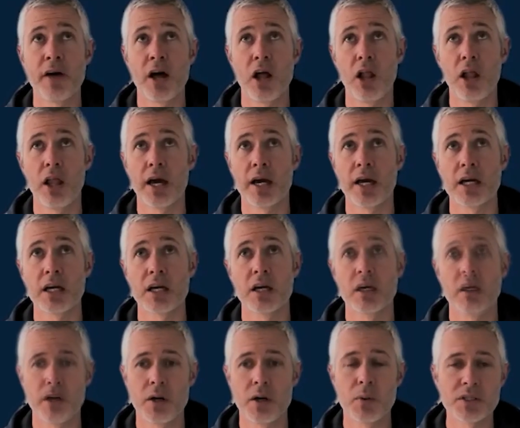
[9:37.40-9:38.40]
felt felt
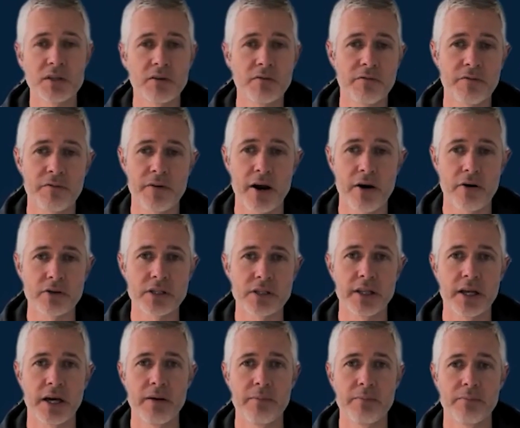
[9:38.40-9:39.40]
like it wasn't fair to
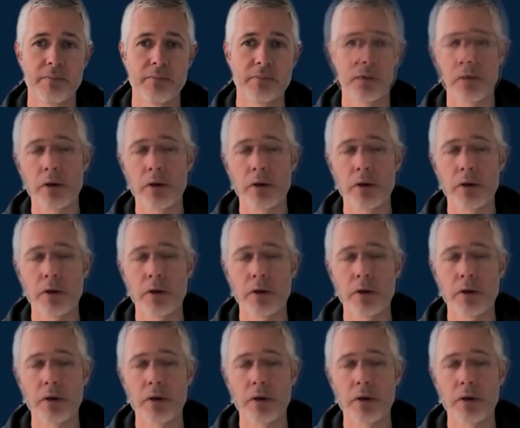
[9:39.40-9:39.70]
them.